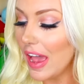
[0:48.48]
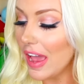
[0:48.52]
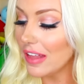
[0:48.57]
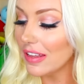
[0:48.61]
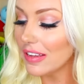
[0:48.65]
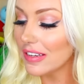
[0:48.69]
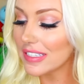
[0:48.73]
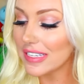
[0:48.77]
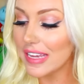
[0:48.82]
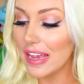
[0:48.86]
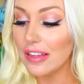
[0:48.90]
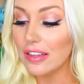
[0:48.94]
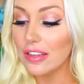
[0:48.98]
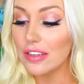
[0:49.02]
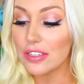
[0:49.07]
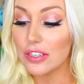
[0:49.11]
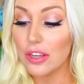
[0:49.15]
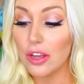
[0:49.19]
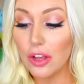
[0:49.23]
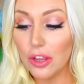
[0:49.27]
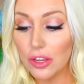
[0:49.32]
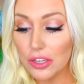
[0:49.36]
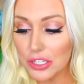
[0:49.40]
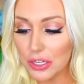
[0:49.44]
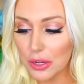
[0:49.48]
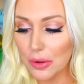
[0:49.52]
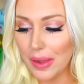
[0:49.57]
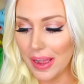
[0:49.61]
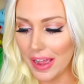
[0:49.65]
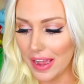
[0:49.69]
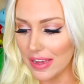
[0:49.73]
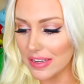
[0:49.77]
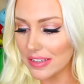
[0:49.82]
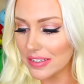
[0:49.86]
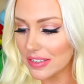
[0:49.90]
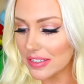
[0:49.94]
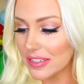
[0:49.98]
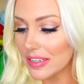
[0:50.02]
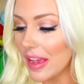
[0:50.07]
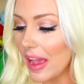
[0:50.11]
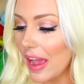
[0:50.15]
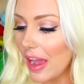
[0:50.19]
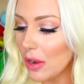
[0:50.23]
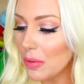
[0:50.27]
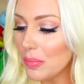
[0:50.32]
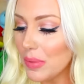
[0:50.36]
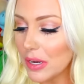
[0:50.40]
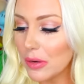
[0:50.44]
Alex Ellis also asks,
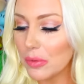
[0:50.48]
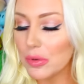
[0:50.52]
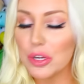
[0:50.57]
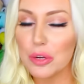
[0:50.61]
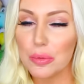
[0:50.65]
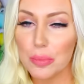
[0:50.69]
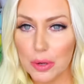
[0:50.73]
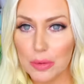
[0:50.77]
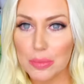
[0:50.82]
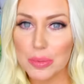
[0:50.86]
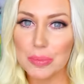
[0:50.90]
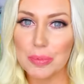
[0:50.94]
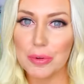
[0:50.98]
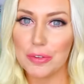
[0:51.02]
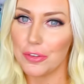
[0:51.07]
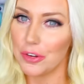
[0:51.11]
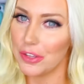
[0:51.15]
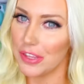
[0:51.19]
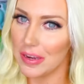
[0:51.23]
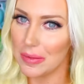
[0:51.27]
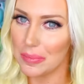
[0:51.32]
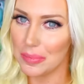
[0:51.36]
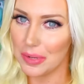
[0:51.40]
how big were your boobs before the